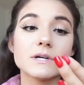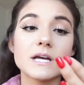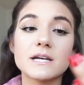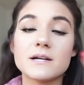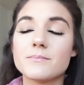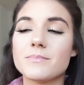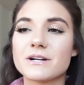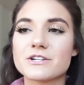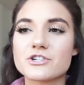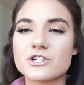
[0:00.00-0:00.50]
and
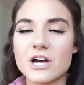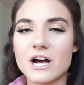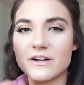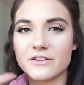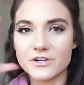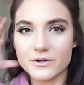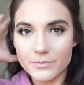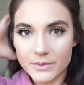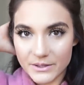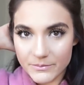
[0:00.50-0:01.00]
a bunch of
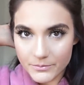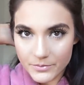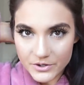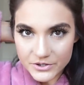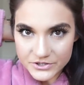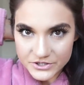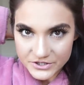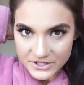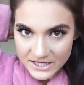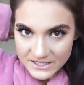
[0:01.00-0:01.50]
other
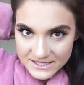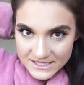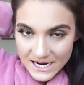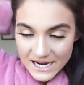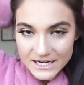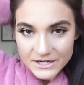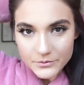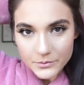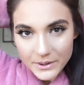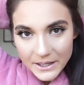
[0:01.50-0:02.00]
people, so that's
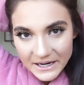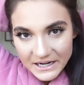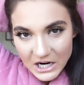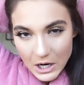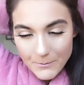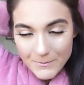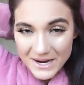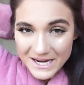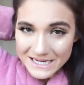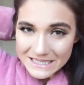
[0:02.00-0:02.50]
kind of where I
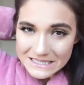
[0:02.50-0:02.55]
got my